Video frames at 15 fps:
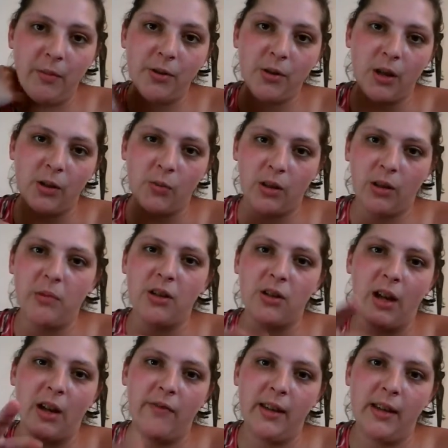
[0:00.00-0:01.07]
So I just wanted to make sure I
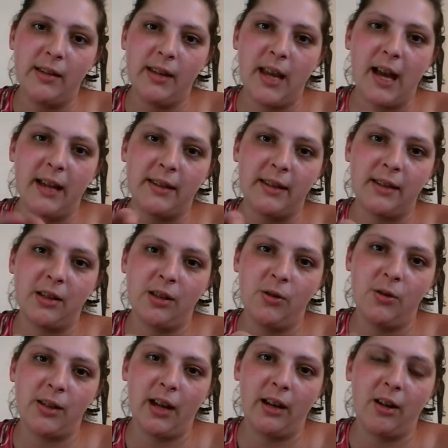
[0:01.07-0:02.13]
have easy access to
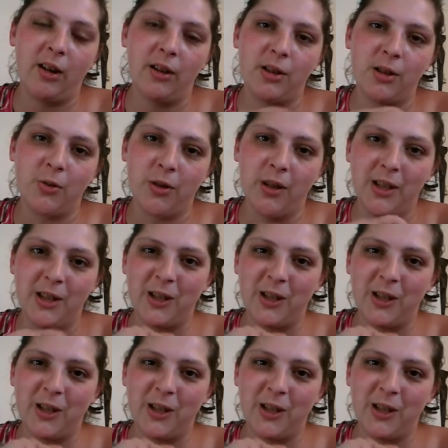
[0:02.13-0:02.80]
sidecar stories,